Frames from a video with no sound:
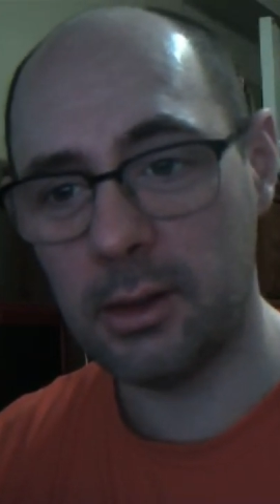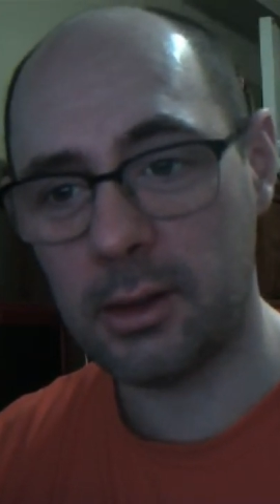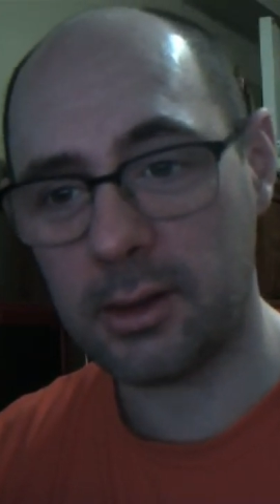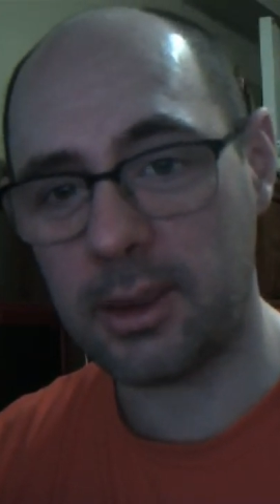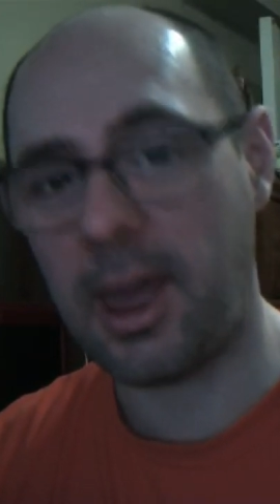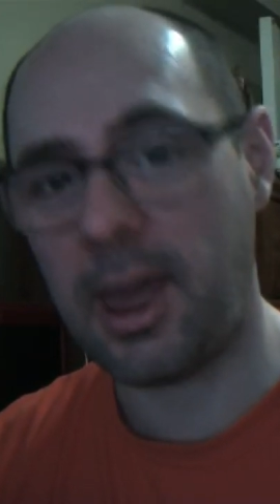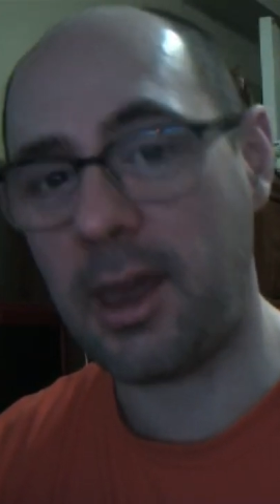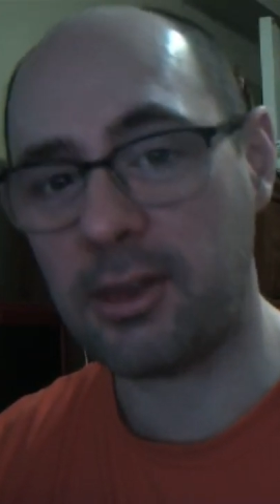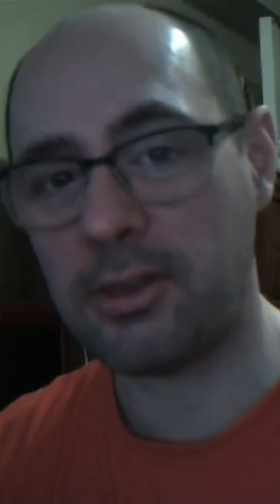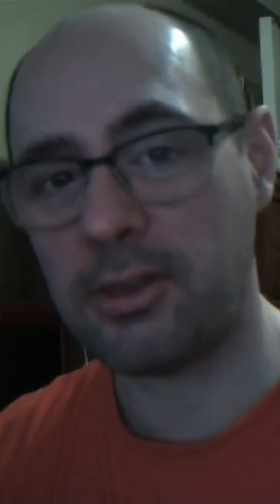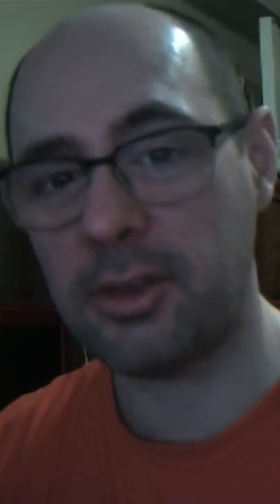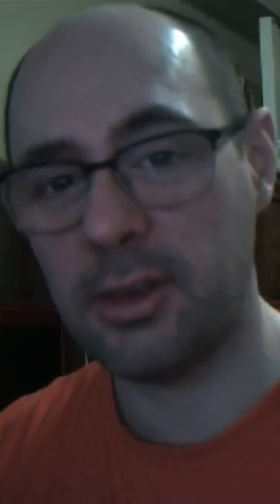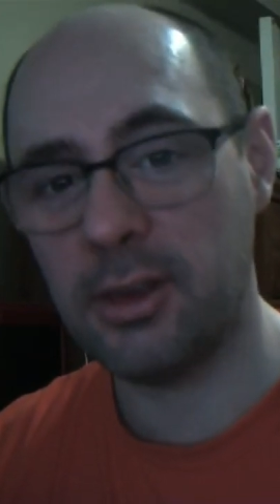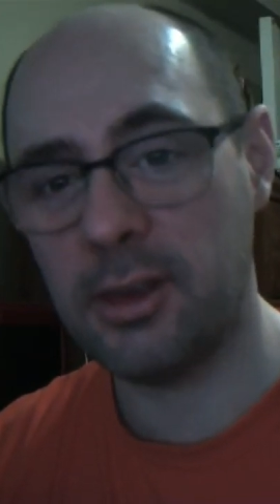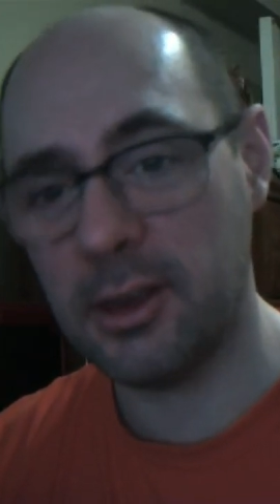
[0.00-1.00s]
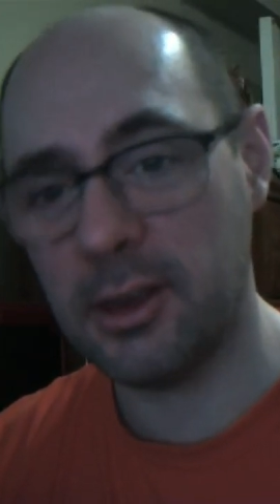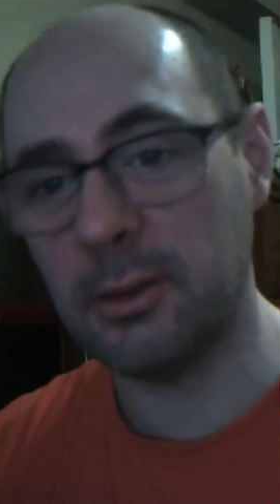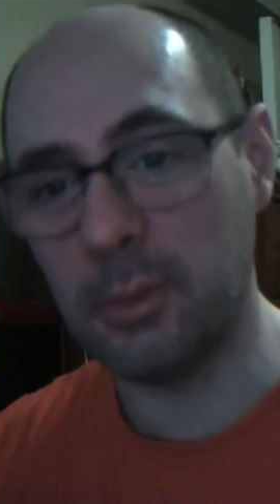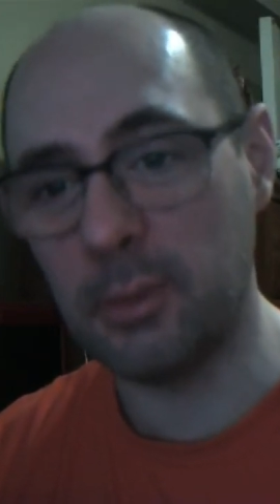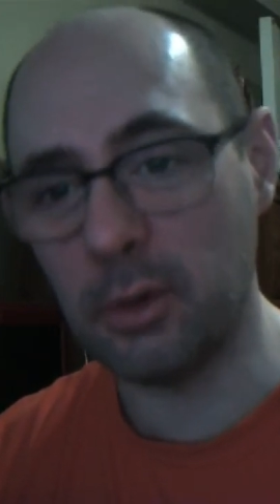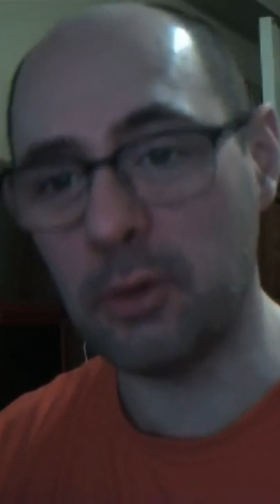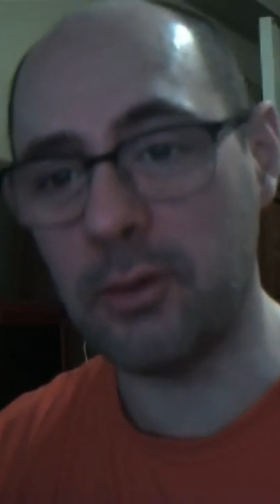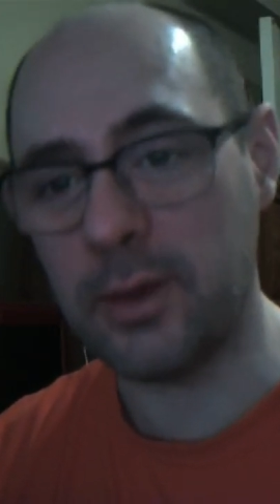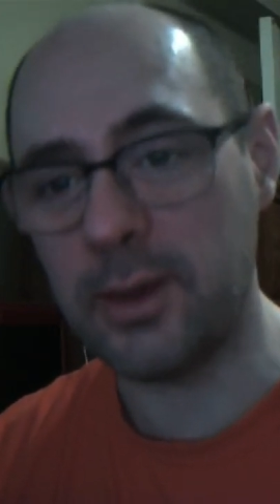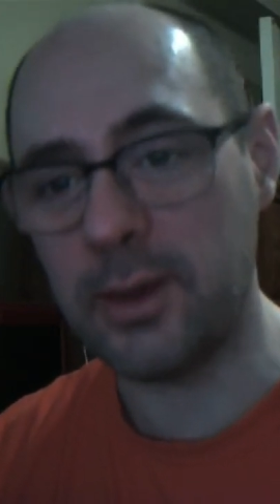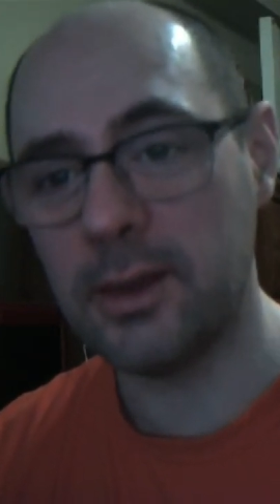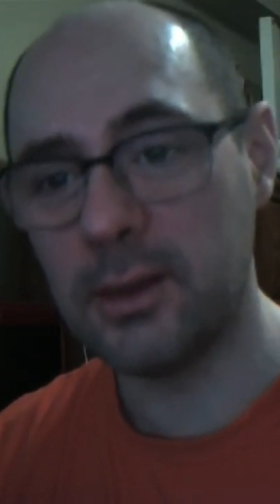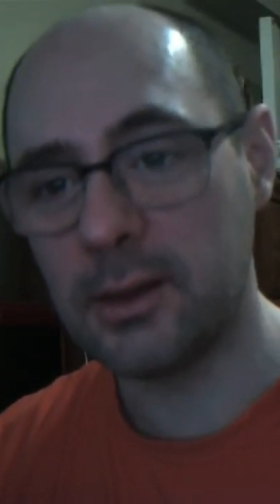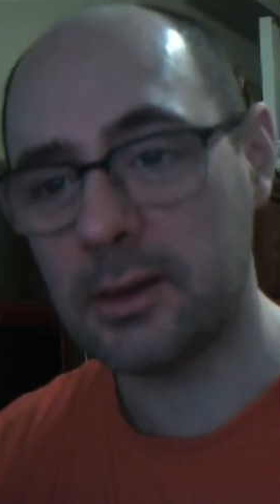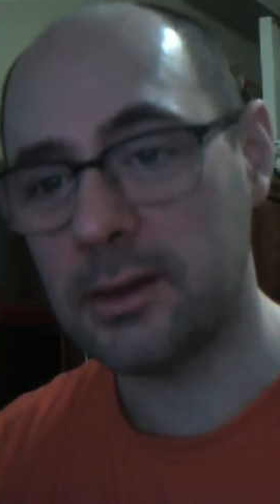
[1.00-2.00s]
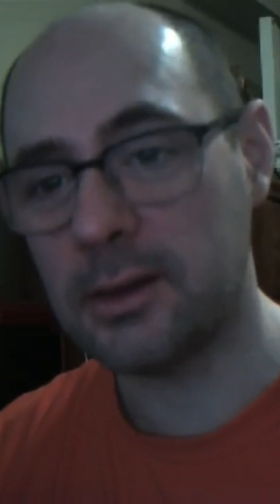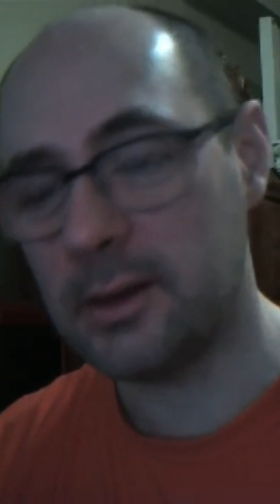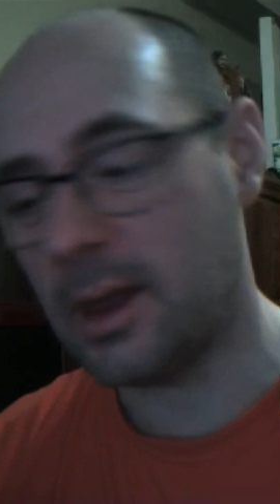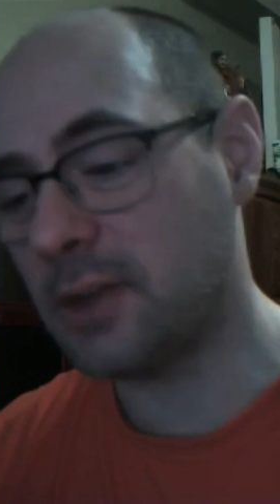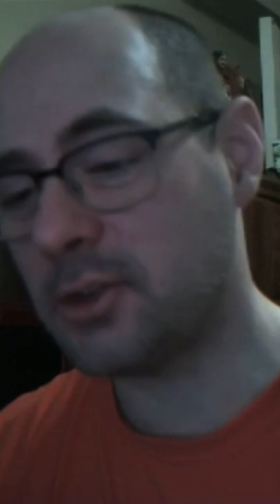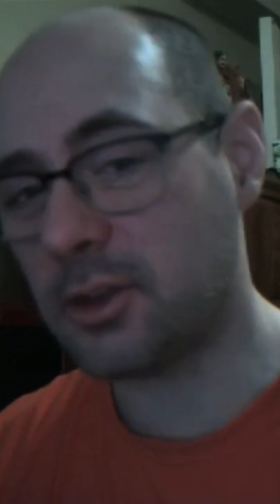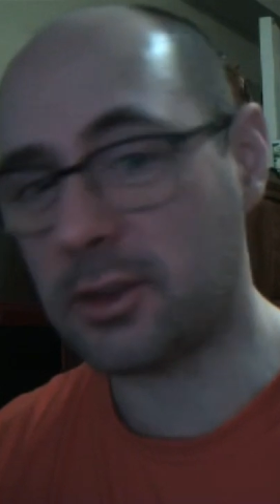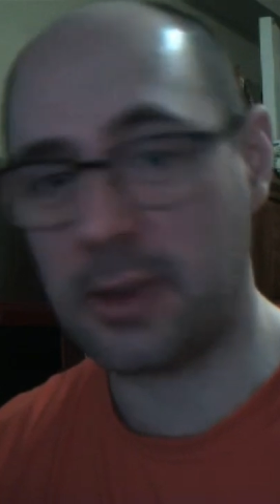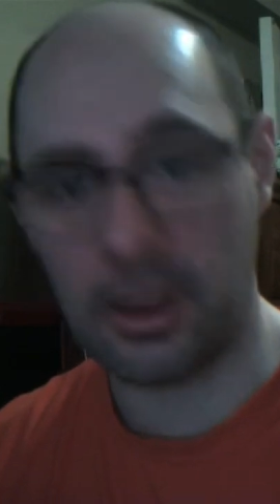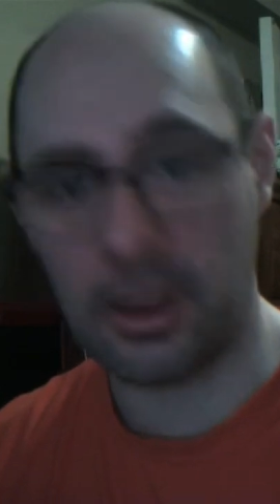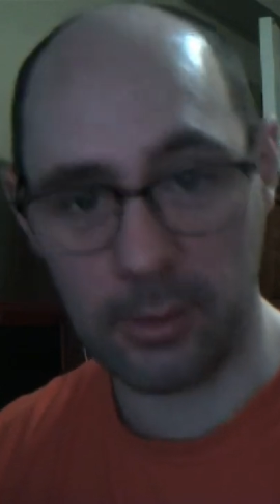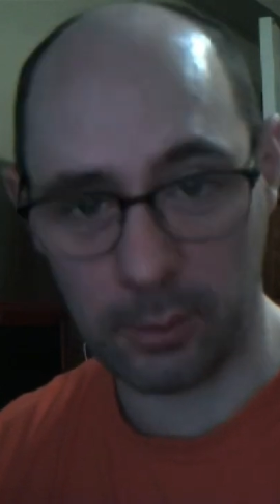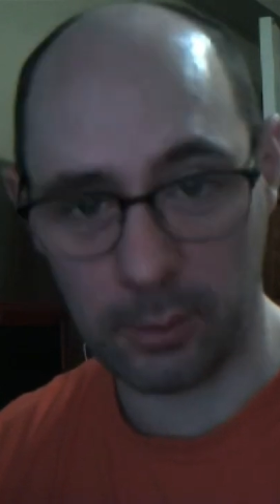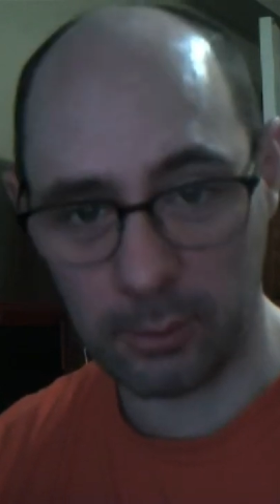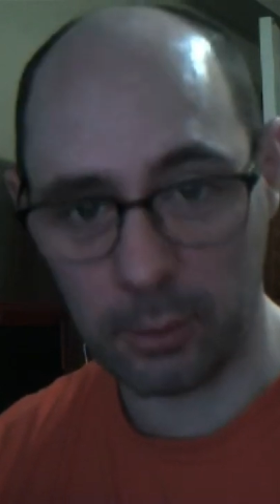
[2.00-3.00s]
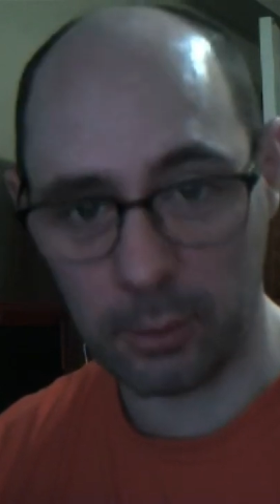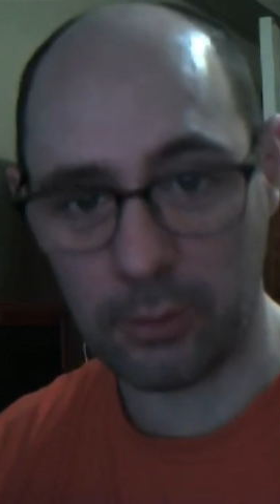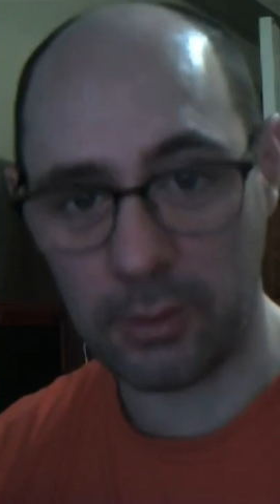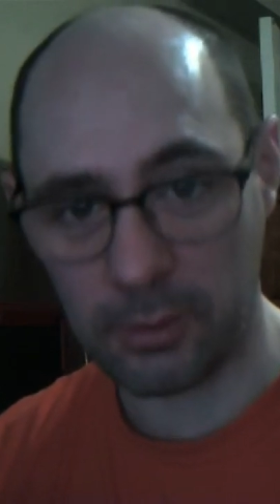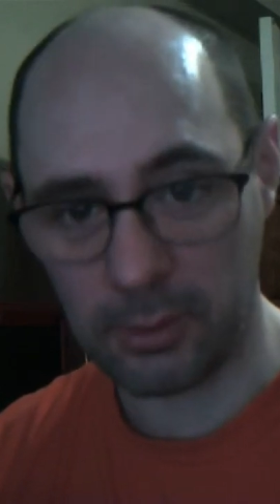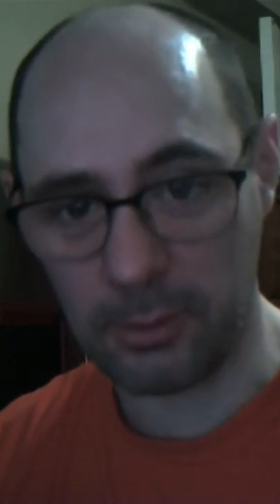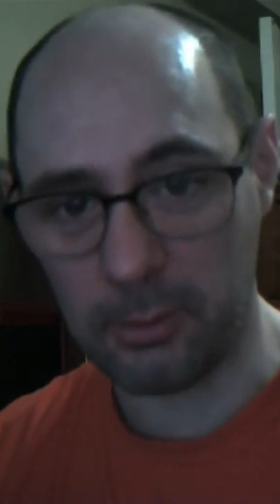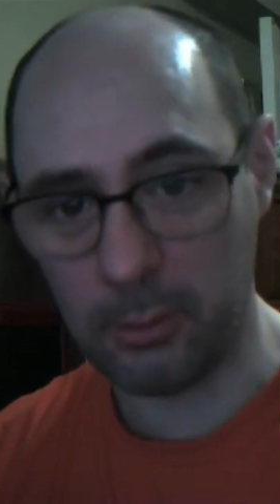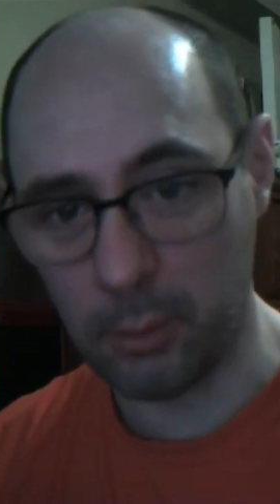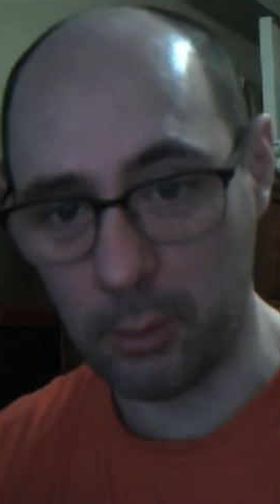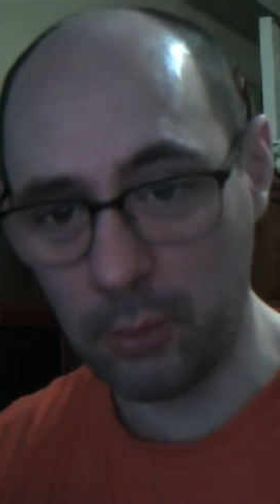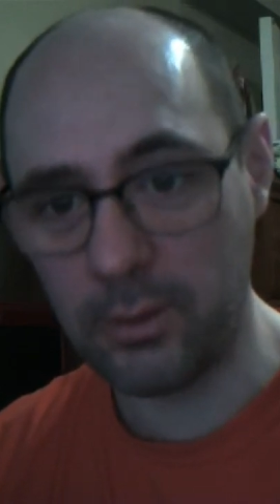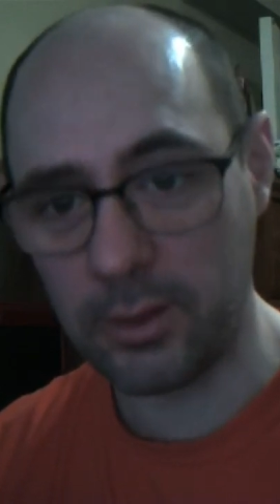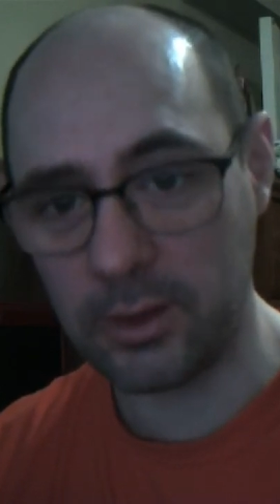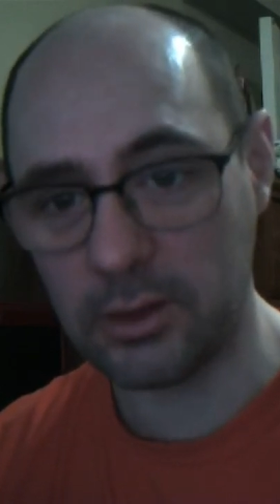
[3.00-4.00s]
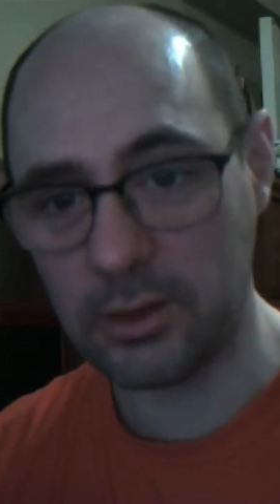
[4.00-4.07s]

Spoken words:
cast in a movie, not just comic book movies, but movies in